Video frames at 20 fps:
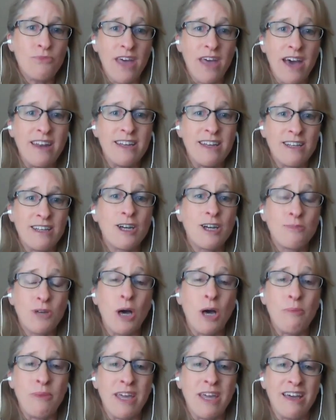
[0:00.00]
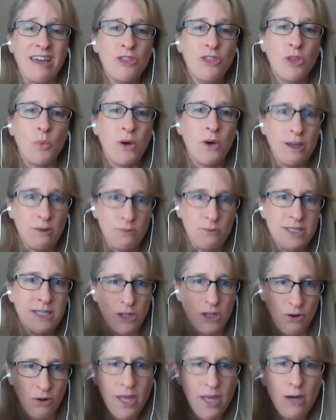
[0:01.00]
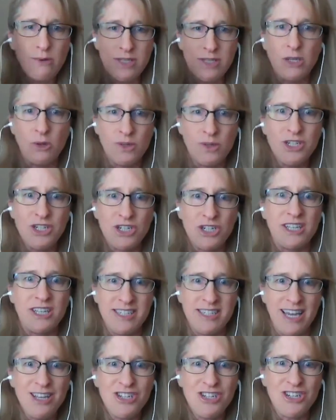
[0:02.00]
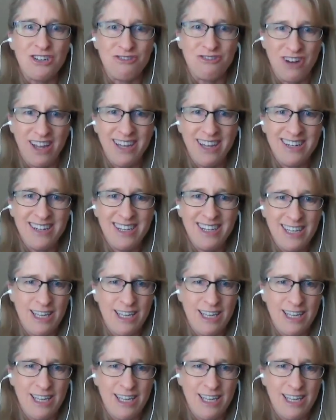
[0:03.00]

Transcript: that income coming in the way it was you know that was the original intention right